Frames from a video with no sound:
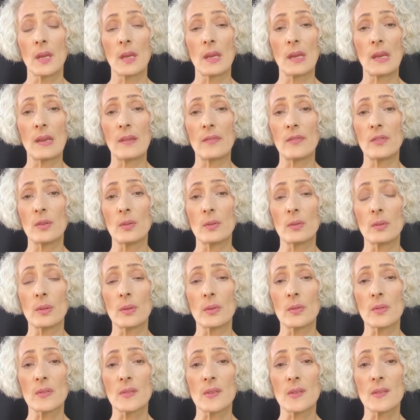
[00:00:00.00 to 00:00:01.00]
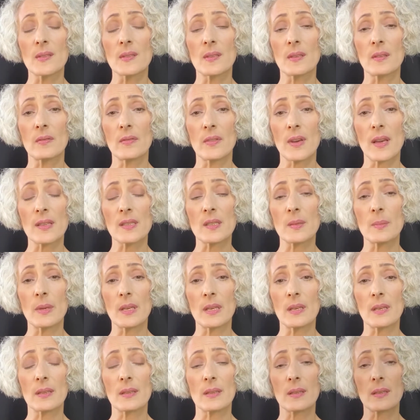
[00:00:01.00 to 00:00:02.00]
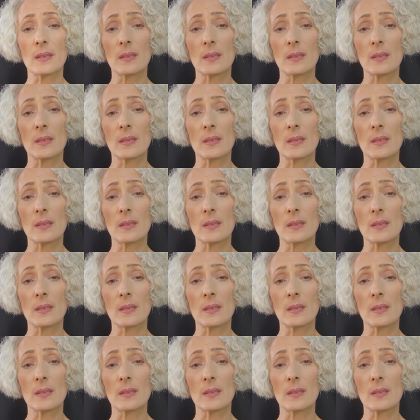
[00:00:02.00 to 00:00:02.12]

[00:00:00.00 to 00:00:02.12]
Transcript: If you lose this investment in the